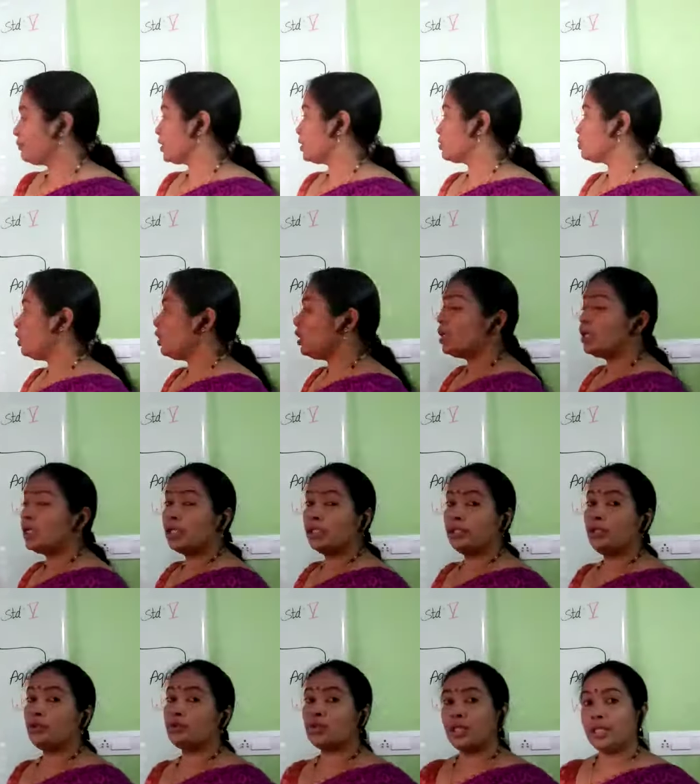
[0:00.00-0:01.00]
So
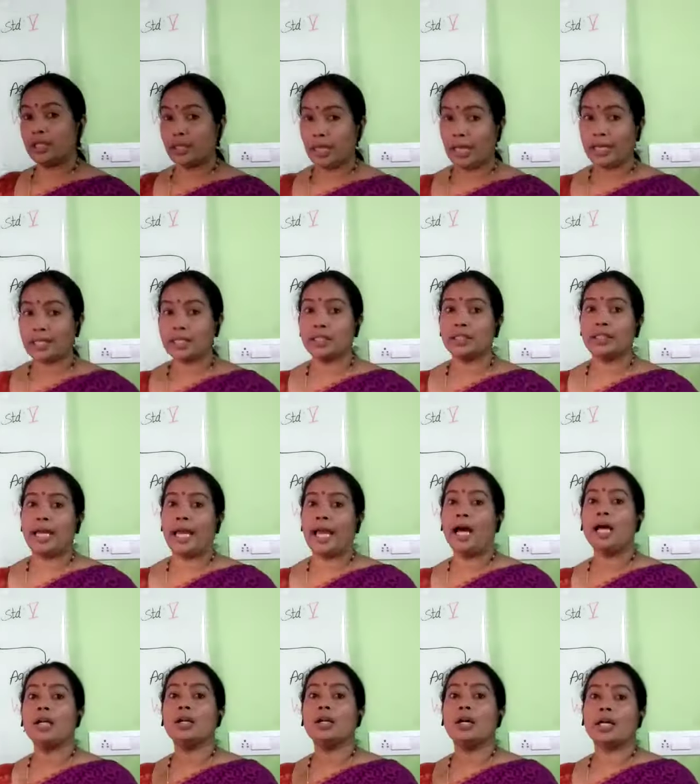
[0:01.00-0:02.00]
using that, they
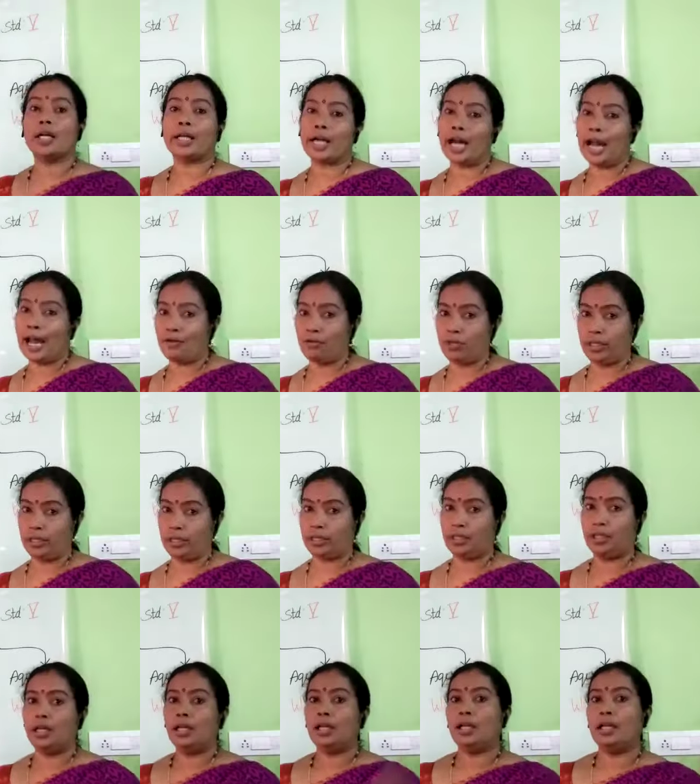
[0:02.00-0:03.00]
are traveling.
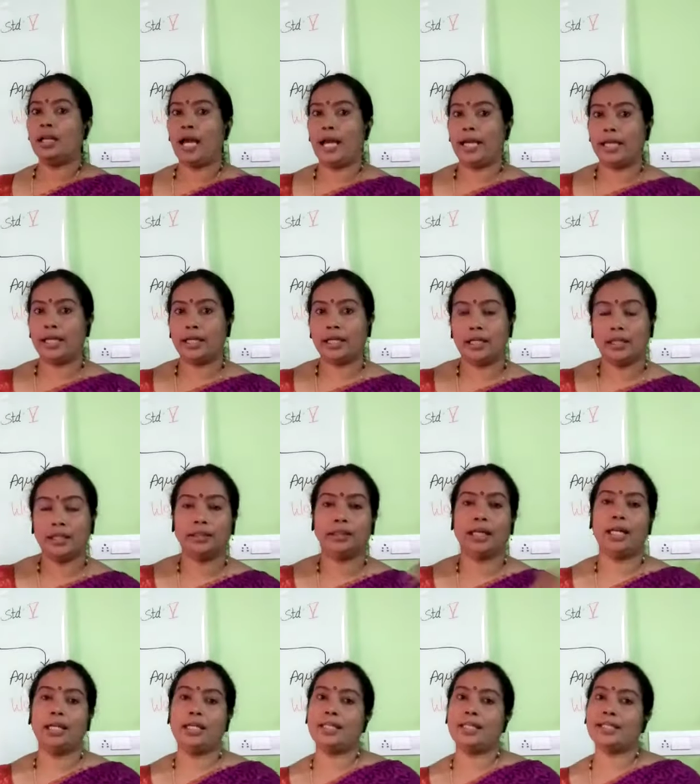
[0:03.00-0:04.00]
Like
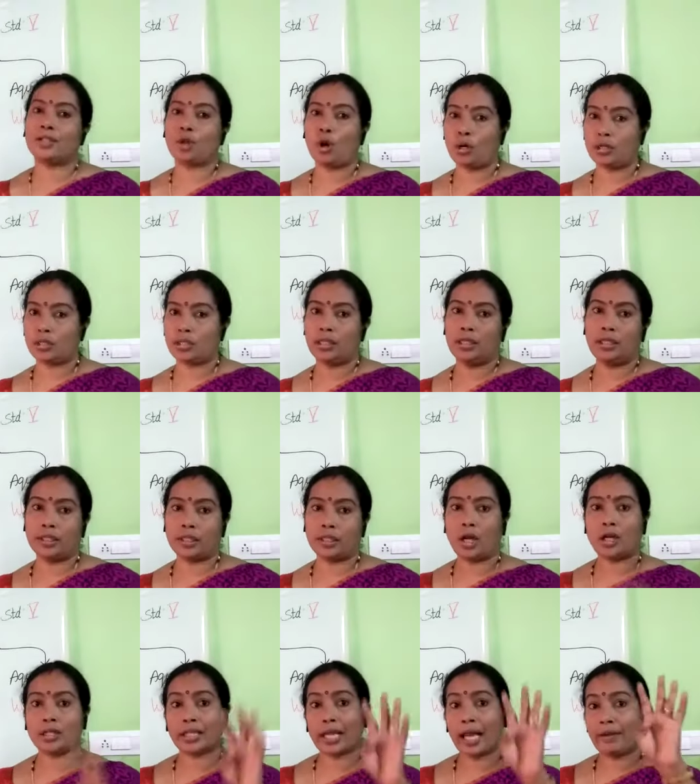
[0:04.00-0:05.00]
the lizards.
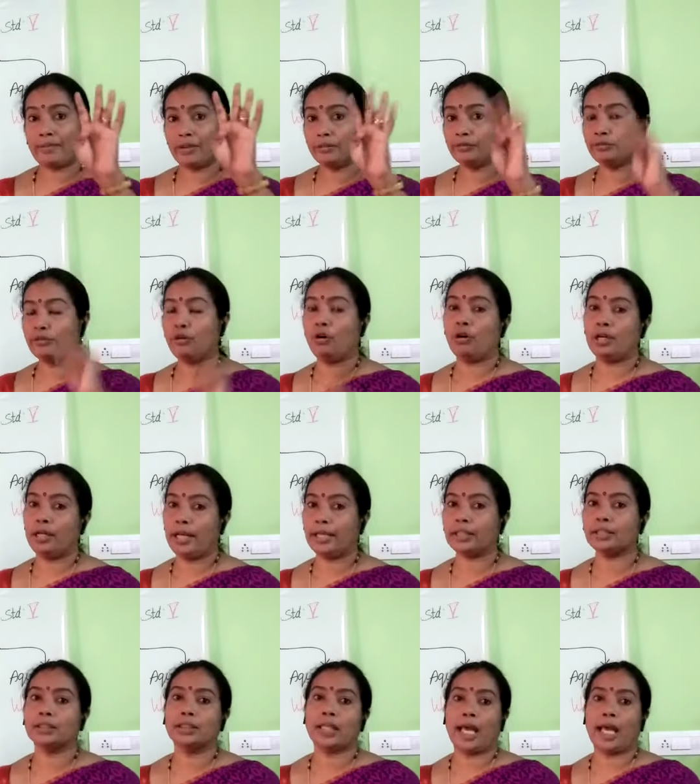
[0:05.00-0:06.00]
Lizards having 4
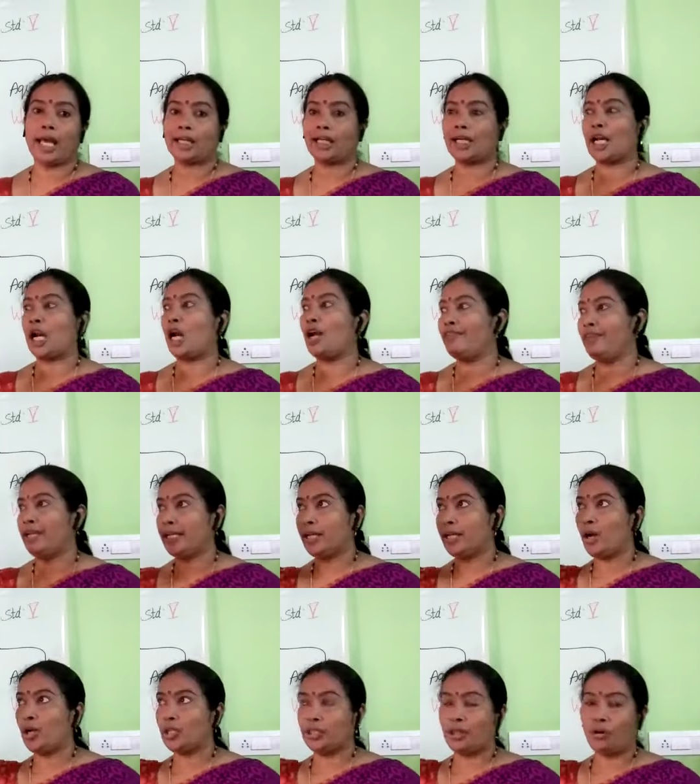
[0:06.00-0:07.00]
legs, they are traveling
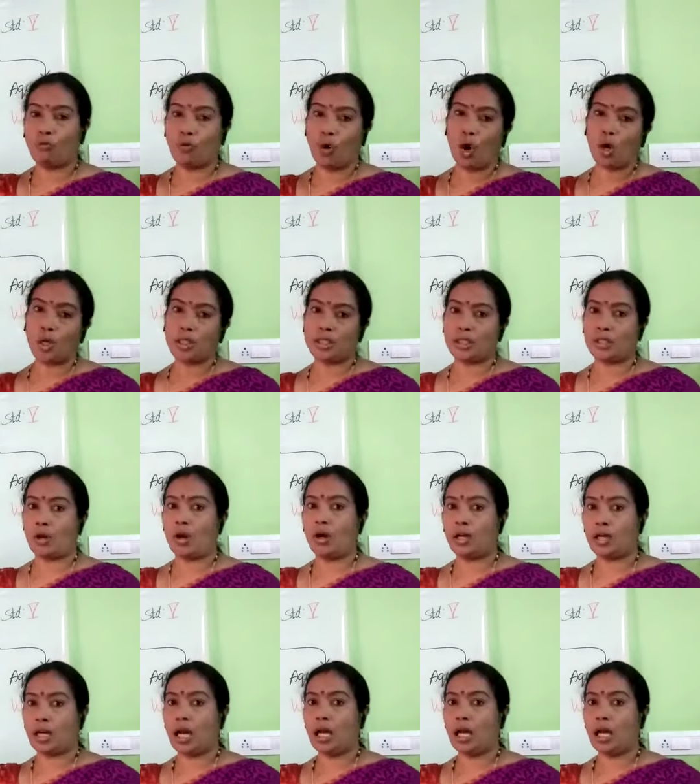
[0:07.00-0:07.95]
on the walls, or